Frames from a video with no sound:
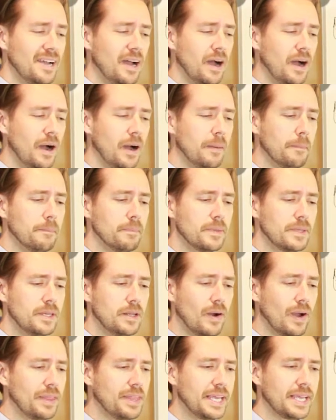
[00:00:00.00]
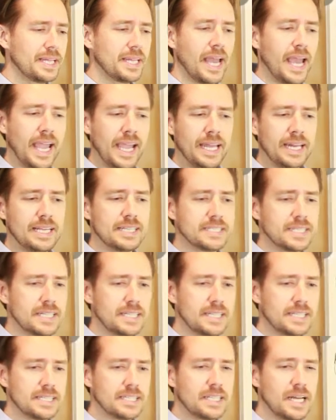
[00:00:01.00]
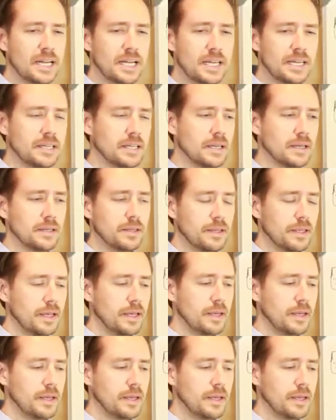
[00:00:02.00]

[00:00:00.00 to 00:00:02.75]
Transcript: I think in the 80s they did a study, and